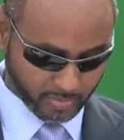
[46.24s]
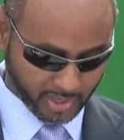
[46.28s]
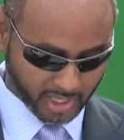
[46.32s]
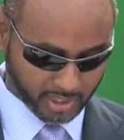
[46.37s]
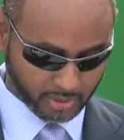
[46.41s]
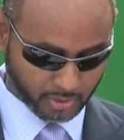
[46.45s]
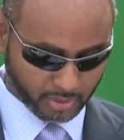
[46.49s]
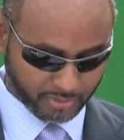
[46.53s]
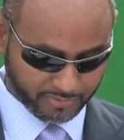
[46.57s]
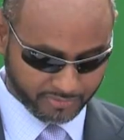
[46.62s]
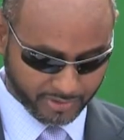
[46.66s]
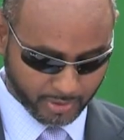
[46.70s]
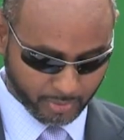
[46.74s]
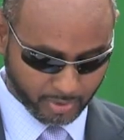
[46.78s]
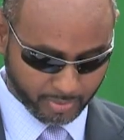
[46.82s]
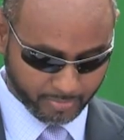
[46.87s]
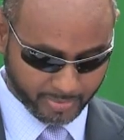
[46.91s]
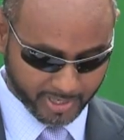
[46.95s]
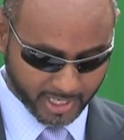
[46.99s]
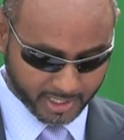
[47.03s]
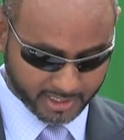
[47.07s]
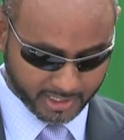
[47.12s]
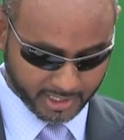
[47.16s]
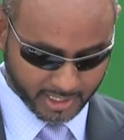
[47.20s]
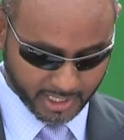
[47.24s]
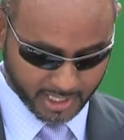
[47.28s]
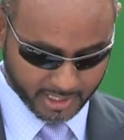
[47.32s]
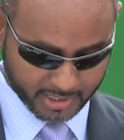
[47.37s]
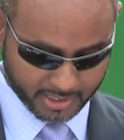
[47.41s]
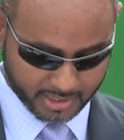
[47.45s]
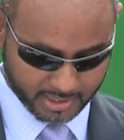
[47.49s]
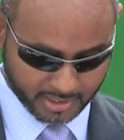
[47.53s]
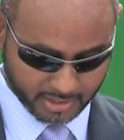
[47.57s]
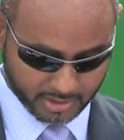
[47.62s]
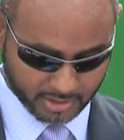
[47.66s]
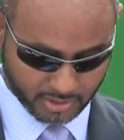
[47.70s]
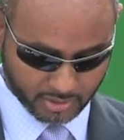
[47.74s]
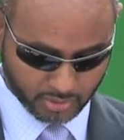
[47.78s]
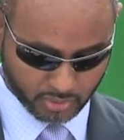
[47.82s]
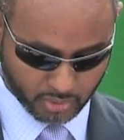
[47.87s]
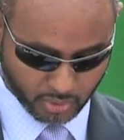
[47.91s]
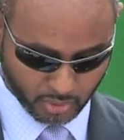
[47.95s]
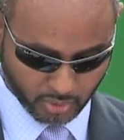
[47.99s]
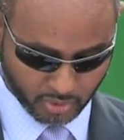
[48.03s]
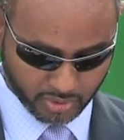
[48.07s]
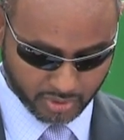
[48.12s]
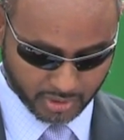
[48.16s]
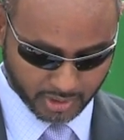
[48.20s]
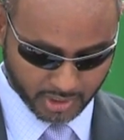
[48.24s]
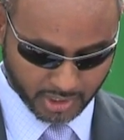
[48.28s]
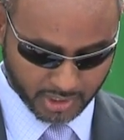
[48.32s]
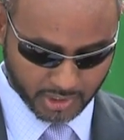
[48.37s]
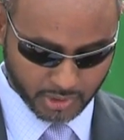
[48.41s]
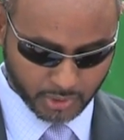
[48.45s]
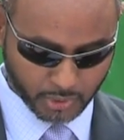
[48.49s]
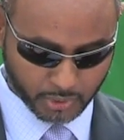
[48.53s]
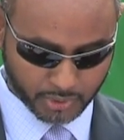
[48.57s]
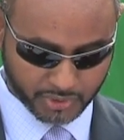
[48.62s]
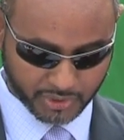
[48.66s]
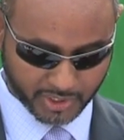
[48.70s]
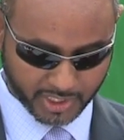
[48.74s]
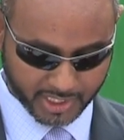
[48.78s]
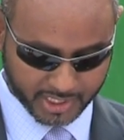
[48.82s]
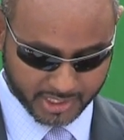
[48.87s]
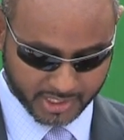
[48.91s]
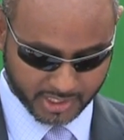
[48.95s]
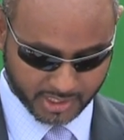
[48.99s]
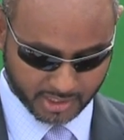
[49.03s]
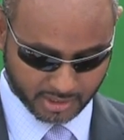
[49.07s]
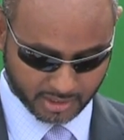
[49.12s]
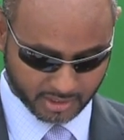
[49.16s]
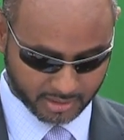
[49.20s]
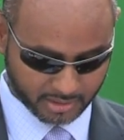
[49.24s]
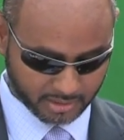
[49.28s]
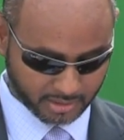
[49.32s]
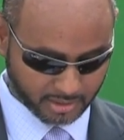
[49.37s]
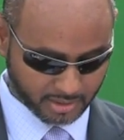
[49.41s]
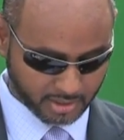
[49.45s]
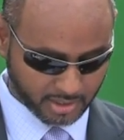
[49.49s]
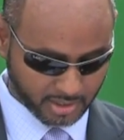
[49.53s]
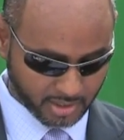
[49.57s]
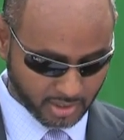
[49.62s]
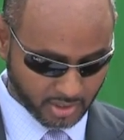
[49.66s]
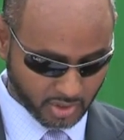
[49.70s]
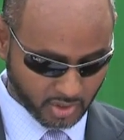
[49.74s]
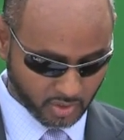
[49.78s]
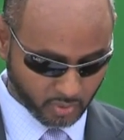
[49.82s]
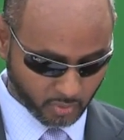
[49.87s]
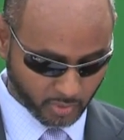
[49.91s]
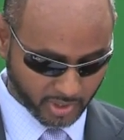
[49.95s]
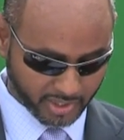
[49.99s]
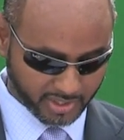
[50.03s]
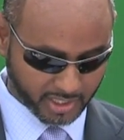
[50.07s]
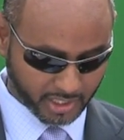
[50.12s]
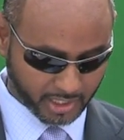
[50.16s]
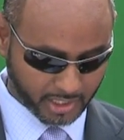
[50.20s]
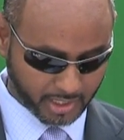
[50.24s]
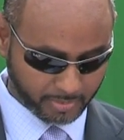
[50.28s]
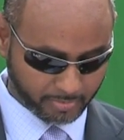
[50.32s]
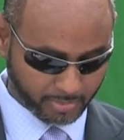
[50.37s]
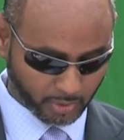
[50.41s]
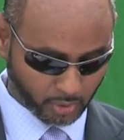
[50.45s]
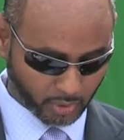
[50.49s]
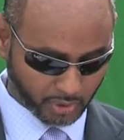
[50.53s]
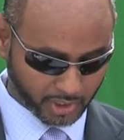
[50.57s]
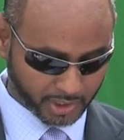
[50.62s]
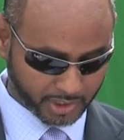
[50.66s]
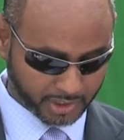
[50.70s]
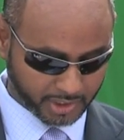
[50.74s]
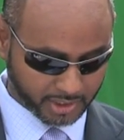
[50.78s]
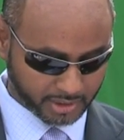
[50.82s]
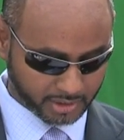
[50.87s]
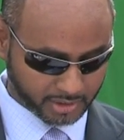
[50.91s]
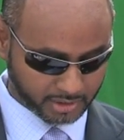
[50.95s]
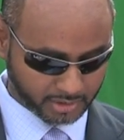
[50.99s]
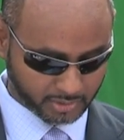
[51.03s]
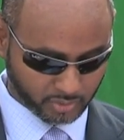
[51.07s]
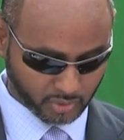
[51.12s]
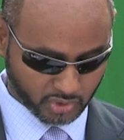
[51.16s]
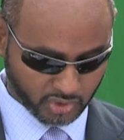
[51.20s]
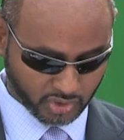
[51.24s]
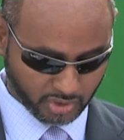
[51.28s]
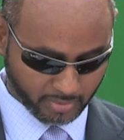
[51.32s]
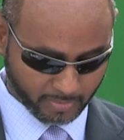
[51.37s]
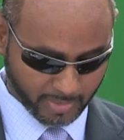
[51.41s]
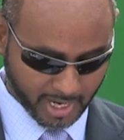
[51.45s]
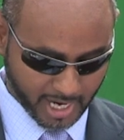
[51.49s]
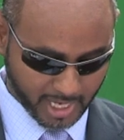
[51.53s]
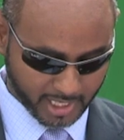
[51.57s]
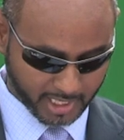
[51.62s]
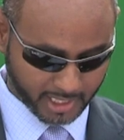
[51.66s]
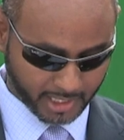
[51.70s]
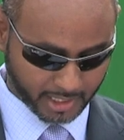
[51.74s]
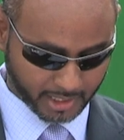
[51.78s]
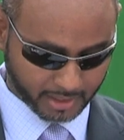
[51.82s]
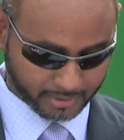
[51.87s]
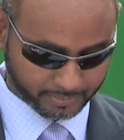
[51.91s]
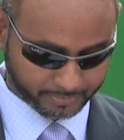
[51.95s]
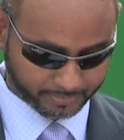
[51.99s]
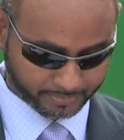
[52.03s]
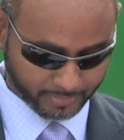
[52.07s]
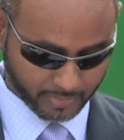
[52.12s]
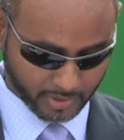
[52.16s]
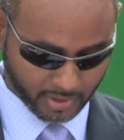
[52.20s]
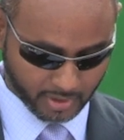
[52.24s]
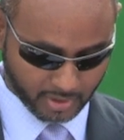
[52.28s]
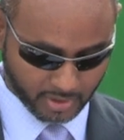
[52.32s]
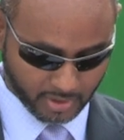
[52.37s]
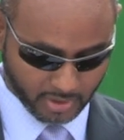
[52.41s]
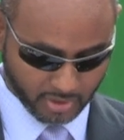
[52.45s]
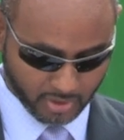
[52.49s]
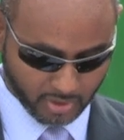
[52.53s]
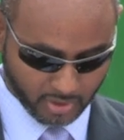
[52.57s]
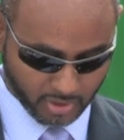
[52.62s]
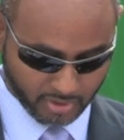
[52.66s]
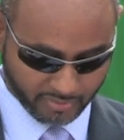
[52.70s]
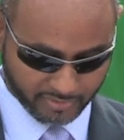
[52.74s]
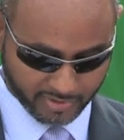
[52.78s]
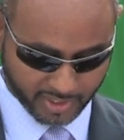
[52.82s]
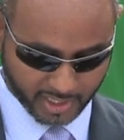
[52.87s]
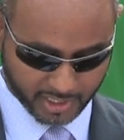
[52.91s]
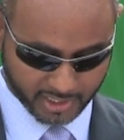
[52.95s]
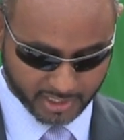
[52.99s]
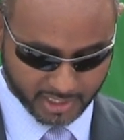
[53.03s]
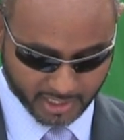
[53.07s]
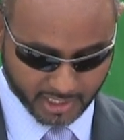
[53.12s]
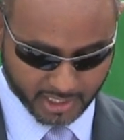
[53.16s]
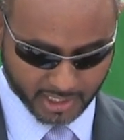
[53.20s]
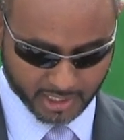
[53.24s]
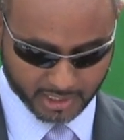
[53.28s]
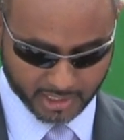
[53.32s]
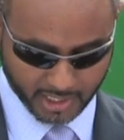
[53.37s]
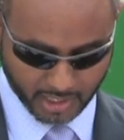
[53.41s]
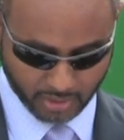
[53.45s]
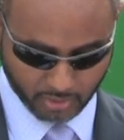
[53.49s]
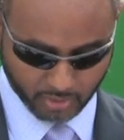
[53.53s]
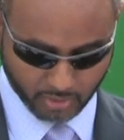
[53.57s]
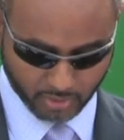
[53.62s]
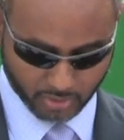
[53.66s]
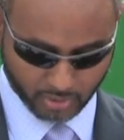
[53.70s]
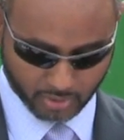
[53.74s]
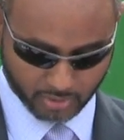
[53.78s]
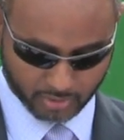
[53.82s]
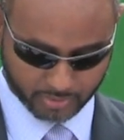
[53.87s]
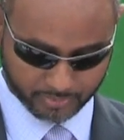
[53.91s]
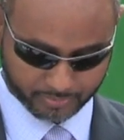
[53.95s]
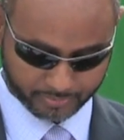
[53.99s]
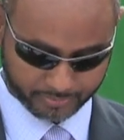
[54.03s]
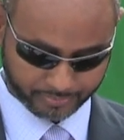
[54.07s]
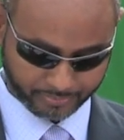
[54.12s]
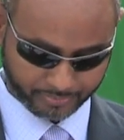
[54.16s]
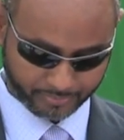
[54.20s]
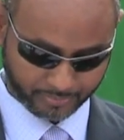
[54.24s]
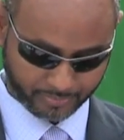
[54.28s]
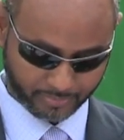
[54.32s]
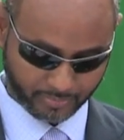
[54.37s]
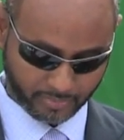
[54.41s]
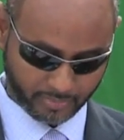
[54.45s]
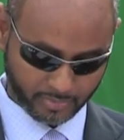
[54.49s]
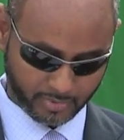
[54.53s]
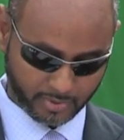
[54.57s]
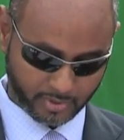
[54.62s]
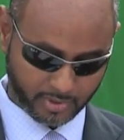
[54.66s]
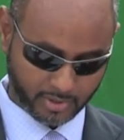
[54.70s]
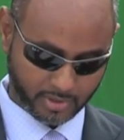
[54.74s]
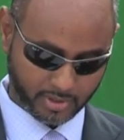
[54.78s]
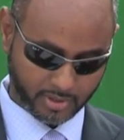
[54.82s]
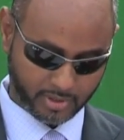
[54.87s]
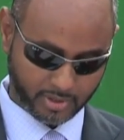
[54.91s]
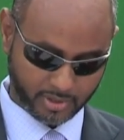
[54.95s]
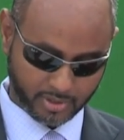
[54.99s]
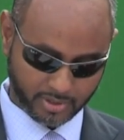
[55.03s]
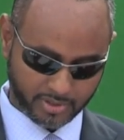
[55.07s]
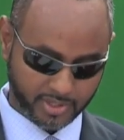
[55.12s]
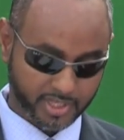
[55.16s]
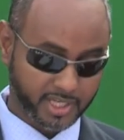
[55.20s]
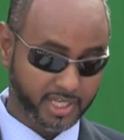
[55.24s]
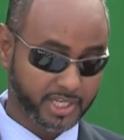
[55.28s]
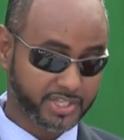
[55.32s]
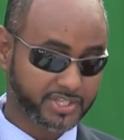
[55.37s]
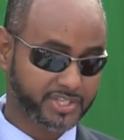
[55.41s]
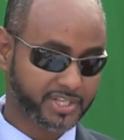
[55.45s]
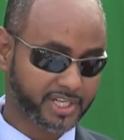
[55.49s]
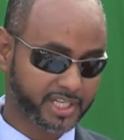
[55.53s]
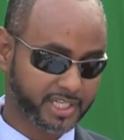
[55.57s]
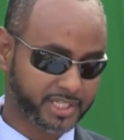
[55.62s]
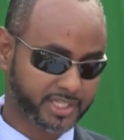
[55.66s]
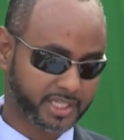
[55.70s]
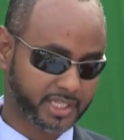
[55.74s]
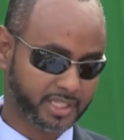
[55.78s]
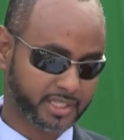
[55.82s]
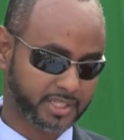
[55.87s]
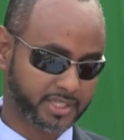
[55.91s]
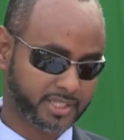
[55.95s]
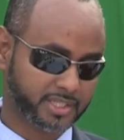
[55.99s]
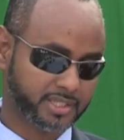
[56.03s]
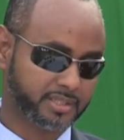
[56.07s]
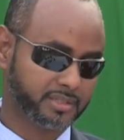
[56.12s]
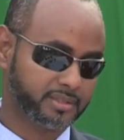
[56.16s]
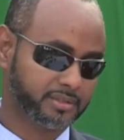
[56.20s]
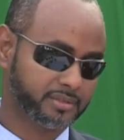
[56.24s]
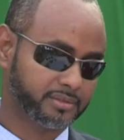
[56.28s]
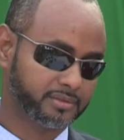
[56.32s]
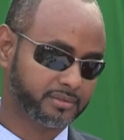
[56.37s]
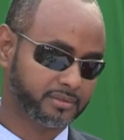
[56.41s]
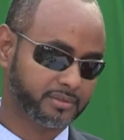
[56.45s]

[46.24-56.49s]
Many of our partners took a huge risk when they deployed to Somalia over a decade ago. These risks